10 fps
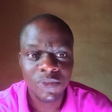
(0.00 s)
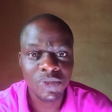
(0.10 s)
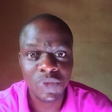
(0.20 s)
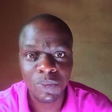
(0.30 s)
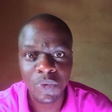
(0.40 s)

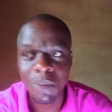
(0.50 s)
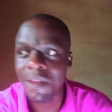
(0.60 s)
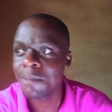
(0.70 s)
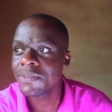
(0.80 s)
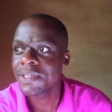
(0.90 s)
youtube
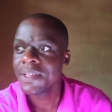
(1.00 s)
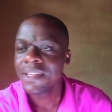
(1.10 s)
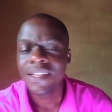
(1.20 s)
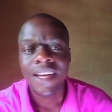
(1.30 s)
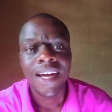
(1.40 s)
problems
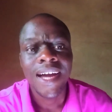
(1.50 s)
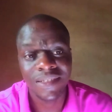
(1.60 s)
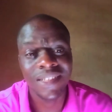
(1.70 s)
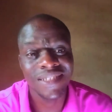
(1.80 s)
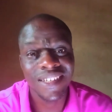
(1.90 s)

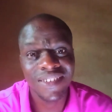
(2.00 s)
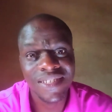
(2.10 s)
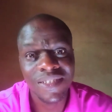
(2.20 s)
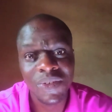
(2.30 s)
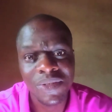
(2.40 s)
i started
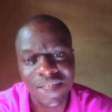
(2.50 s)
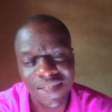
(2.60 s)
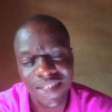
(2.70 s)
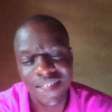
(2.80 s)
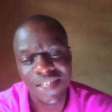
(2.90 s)
creating
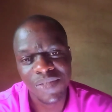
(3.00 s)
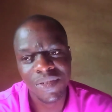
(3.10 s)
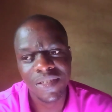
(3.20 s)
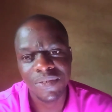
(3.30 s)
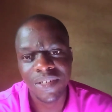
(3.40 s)
content that are
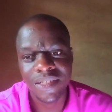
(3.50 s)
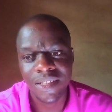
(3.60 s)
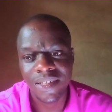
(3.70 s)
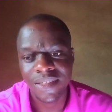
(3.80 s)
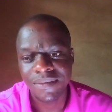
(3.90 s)
sexually
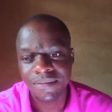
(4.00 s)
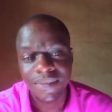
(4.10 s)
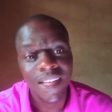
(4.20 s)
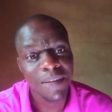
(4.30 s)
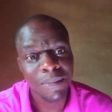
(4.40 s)
related
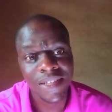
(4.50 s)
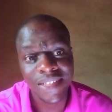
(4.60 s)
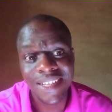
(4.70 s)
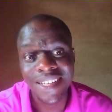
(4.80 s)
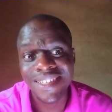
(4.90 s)
and my
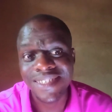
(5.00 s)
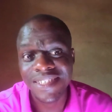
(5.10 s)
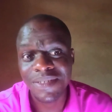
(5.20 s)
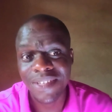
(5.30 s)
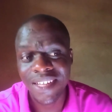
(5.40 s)
channel is
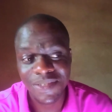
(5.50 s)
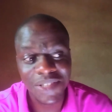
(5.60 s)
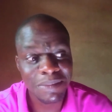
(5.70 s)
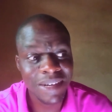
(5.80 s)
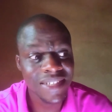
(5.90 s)
still there so
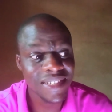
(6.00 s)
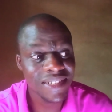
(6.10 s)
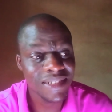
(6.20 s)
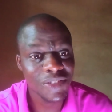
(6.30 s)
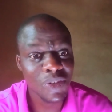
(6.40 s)

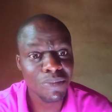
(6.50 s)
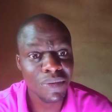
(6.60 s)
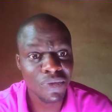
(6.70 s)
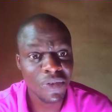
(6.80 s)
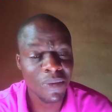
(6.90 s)
imagine
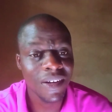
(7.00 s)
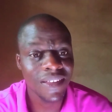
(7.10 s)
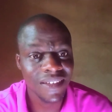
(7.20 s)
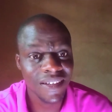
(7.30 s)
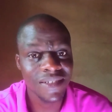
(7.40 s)
jumping from
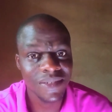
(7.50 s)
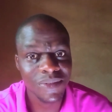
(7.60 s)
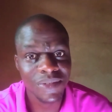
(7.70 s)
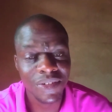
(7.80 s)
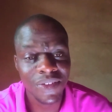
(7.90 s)
one trend
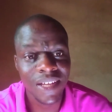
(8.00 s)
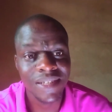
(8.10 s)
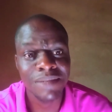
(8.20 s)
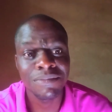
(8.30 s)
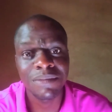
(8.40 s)
to the other
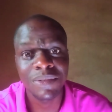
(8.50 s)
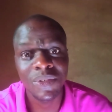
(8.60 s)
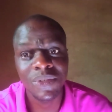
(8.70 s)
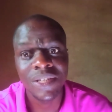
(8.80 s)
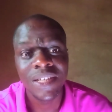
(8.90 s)
simply
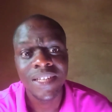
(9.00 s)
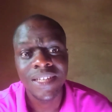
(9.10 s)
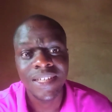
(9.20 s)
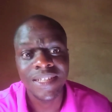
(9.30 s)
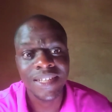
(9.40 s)
because
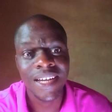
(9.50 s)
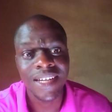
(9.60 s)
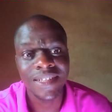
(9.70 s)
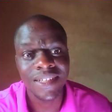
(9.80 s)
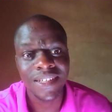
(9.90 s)
it
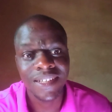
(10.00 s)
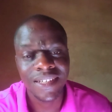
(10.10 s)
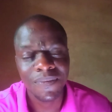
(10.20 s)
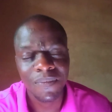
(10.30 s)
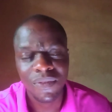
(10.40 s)
had
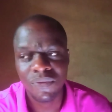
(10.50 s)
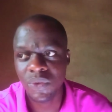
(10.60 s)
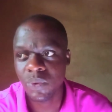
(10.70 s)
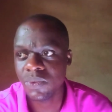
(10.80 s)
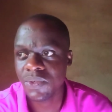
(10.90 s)
uh,
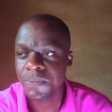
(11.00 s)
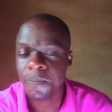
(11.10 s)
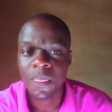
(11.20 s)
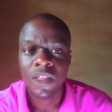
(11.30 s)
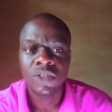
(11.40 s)
views
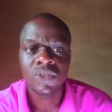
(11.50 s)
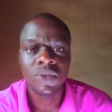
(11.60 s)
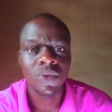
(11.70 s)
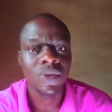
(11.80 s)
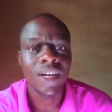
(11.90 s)

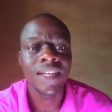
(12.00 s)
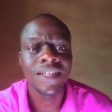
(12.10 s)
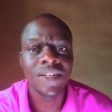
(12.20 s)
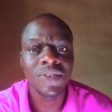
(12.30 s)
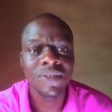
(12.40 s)
so
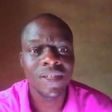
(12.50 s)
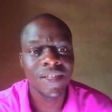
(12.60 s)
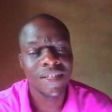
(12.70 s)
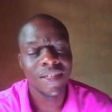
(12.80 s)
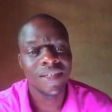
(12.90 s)
at the end of the
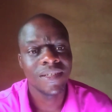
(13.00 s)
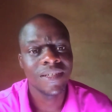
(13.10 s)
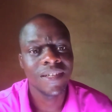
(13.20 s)
day